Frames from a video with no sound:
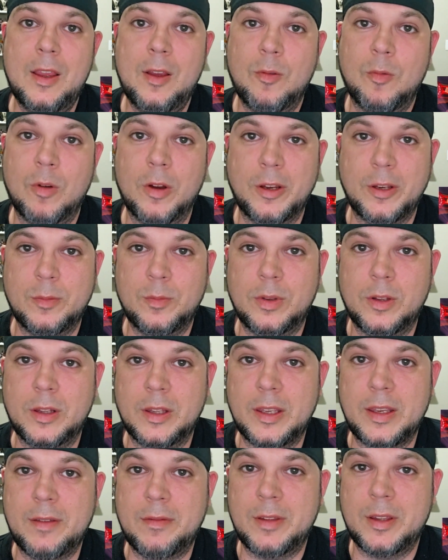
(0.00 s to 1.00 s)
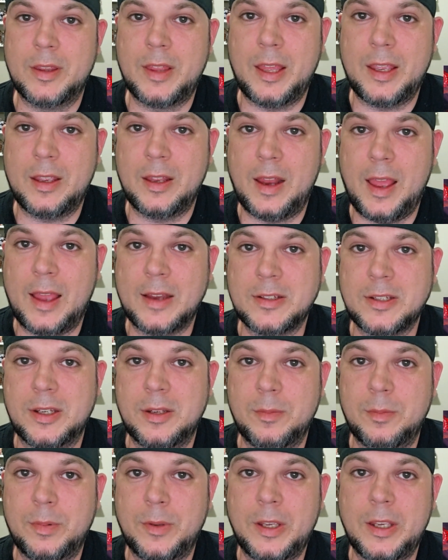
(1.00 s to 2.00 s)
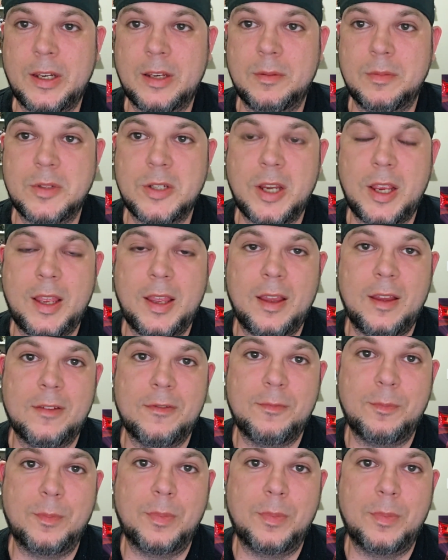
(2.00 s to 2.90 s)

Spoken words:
where you believe that they could actually beat MJF,